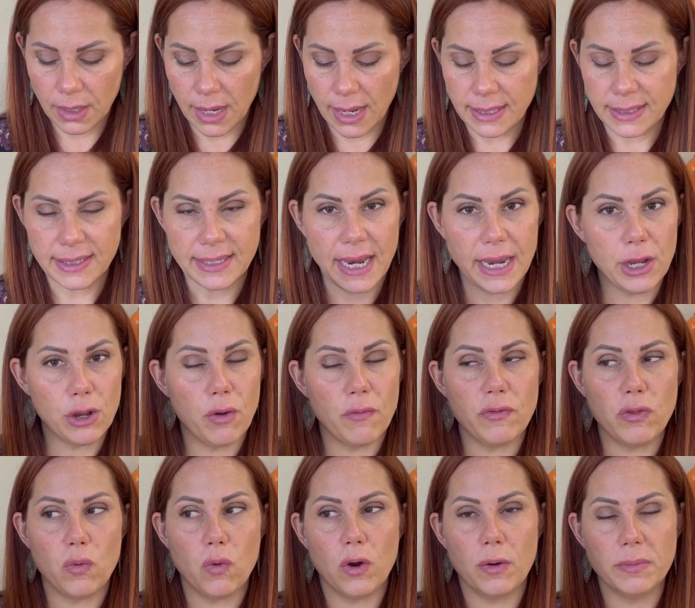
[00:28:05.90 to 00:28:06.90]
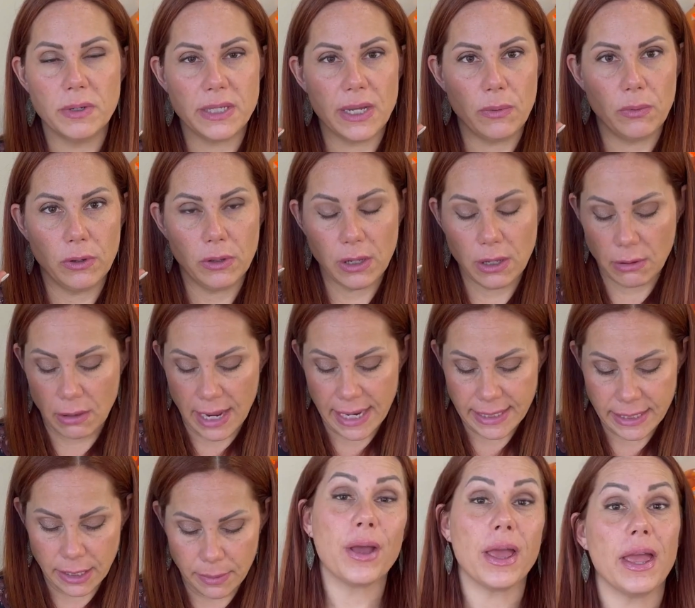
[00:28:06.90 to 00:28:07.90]
And standing over the warmers, I really
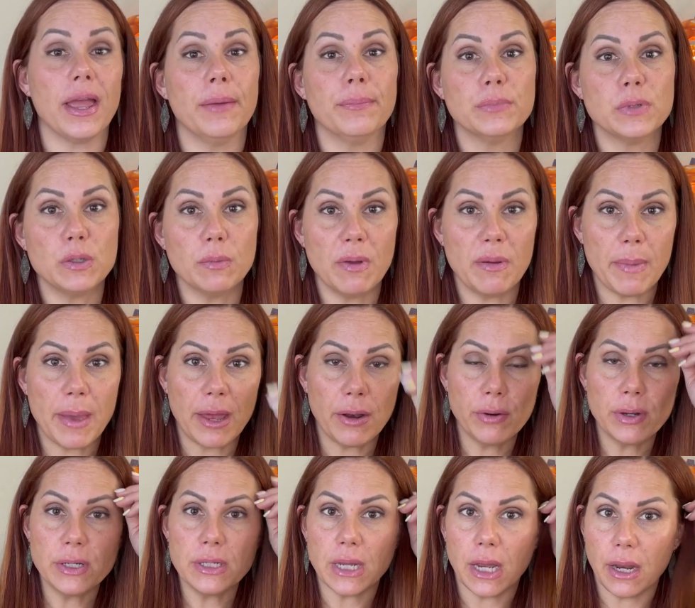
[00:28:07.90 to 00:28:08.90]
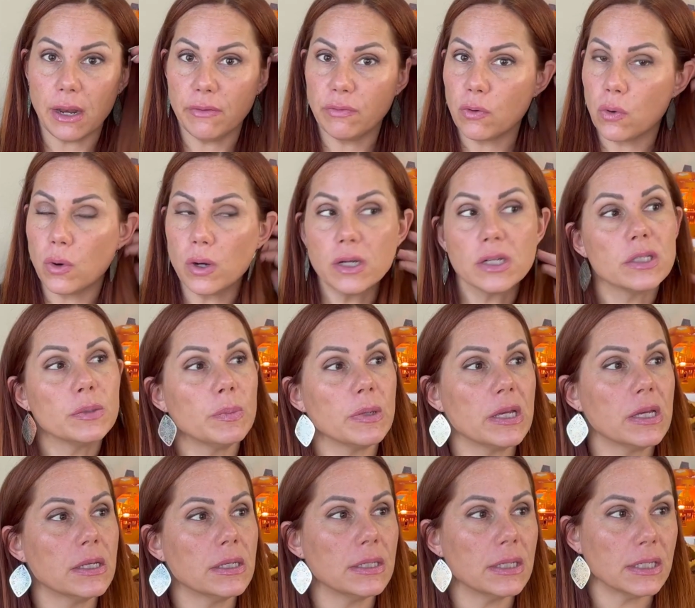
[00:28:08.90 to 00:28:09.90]
liked it. Okay, so my battery died, of course,
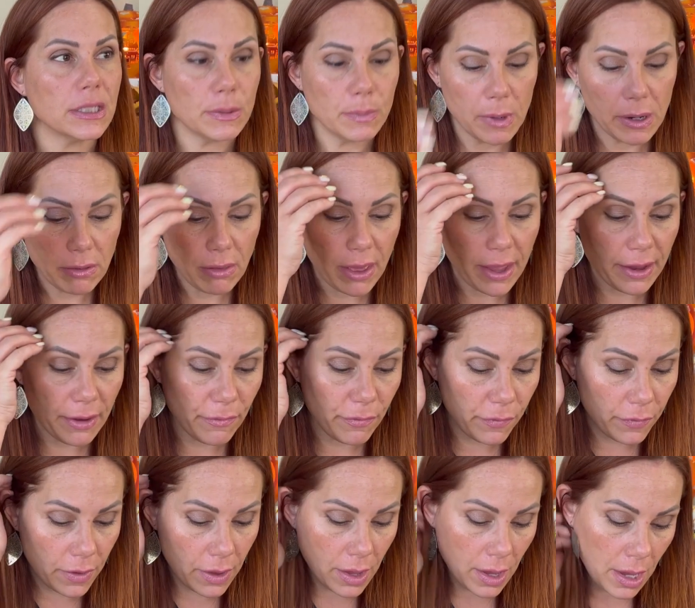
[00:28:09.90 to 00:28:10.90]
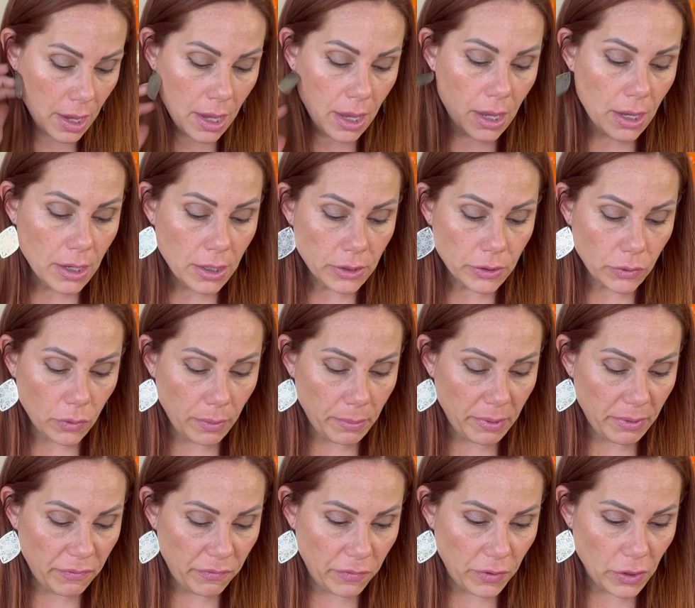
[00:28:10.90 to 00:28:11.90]
because that's my life. So I'm
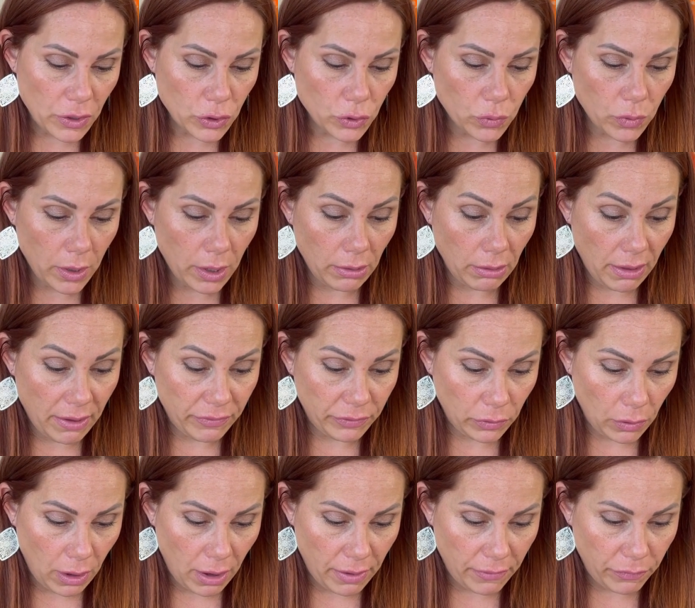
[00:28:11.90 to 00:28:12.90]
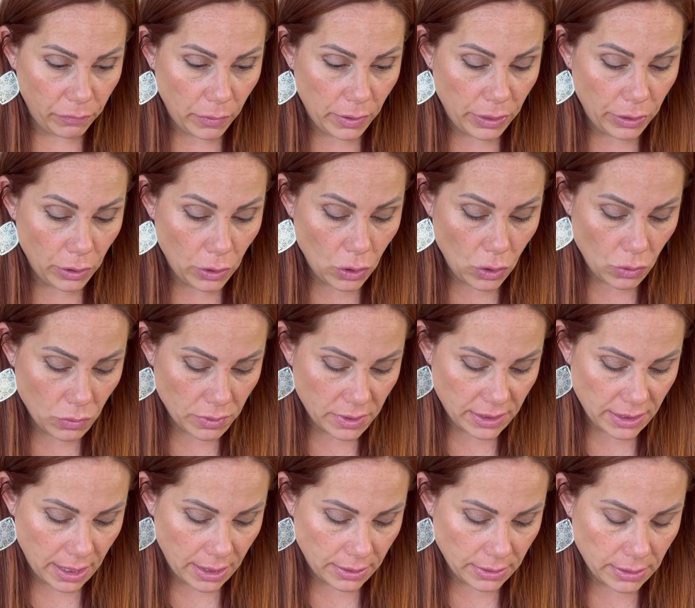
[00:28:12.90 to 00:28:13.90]
going to finish where I left off with the new
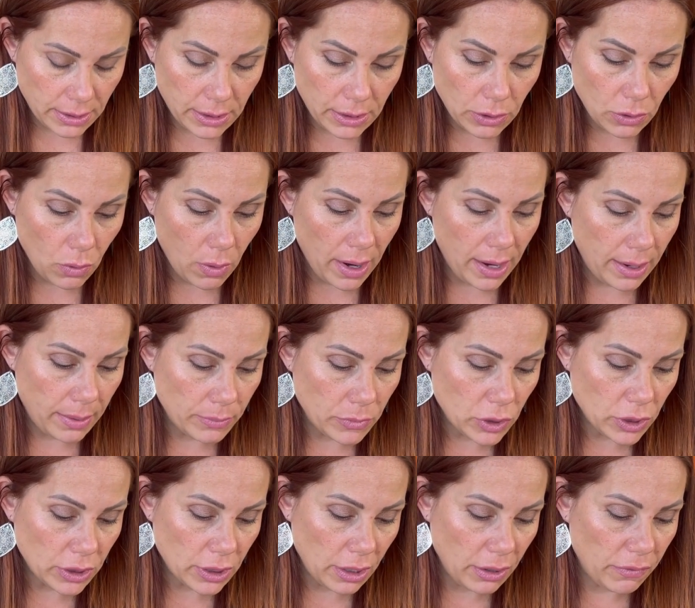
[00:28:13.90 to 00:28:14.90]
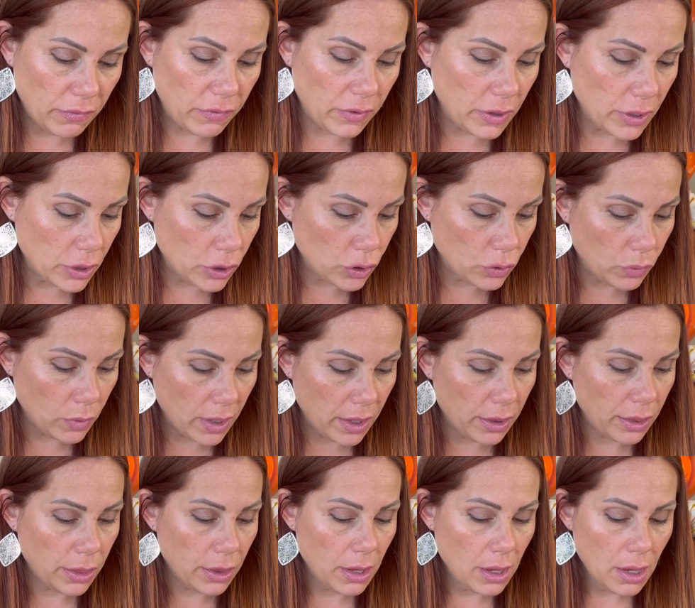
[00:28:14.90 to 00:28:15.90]
scents. So I am just going to finish
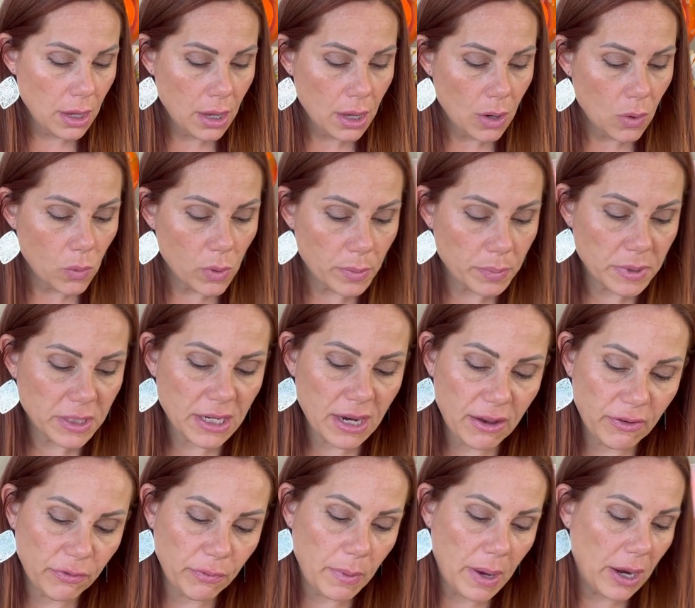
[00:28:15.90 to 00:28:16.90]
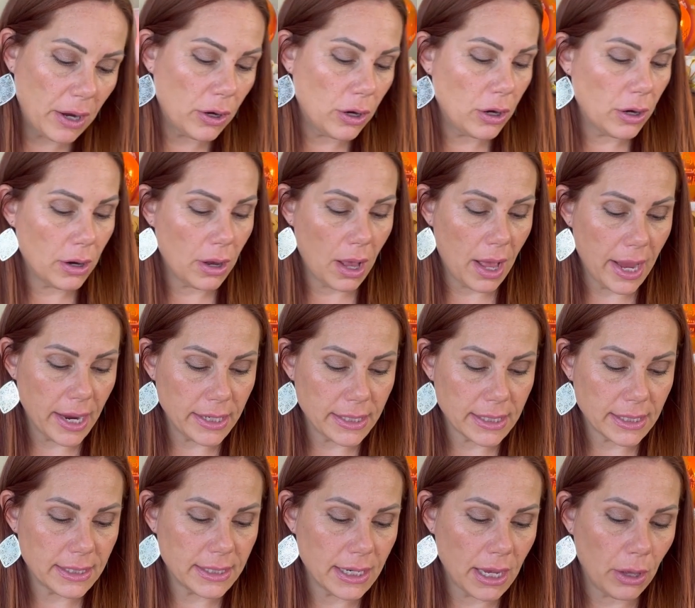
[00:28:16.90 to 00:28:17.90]
with Whipstaff Manor. I
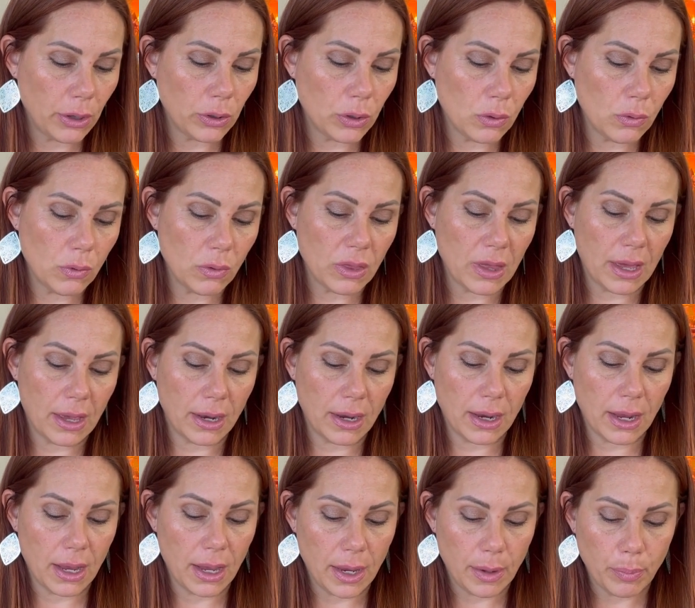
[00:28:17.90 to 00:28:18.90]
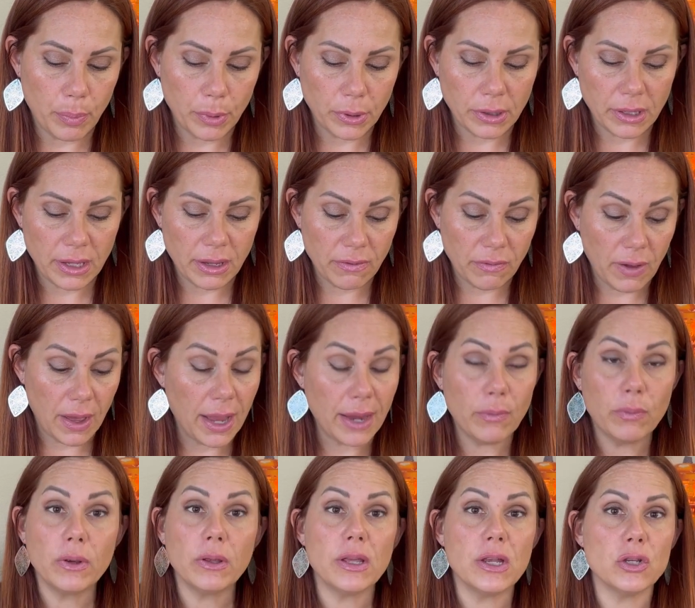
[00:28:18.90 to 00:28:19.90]
did tell you that I believe I
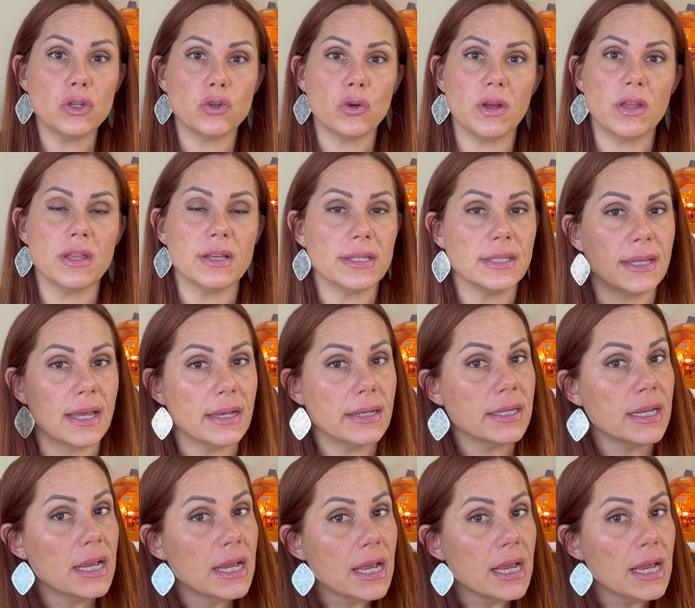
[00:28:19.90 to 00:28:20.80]
really enjoy this scent.